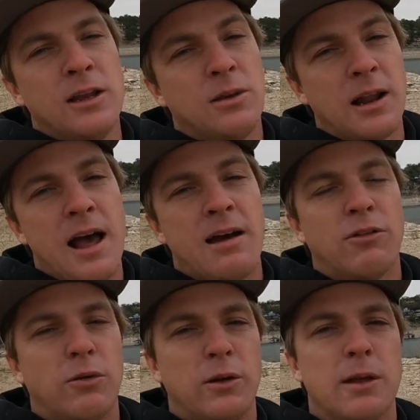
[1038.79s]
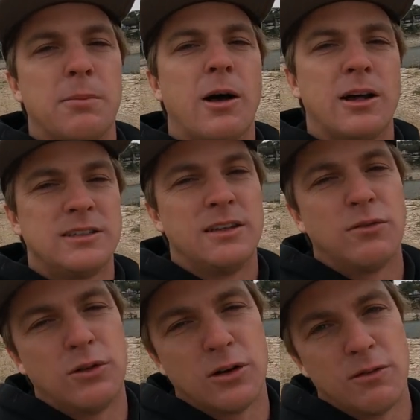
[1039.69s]
and you could have a really
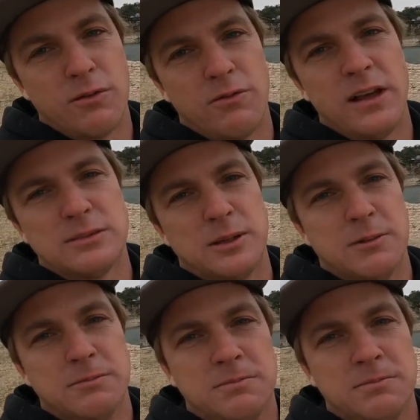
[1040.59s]
positive return of investment.